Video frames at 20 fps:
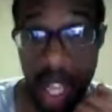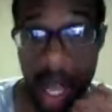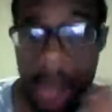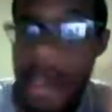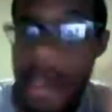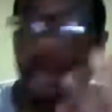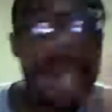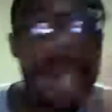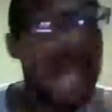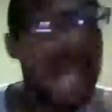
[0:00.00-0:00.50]
I
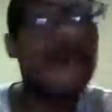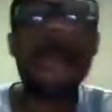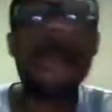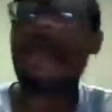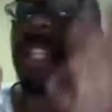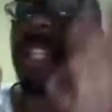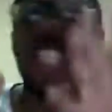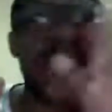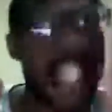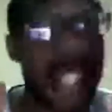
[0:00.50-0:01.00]
mean, people,
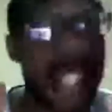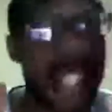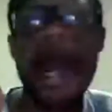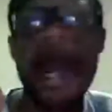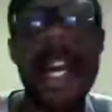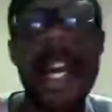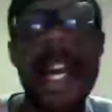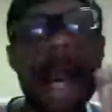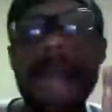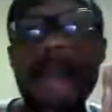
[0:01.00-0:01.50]
please
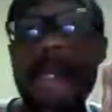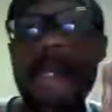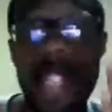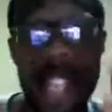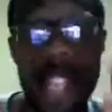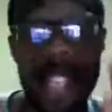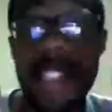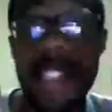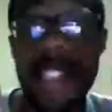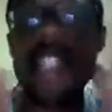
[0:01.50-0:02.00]
wake up to this.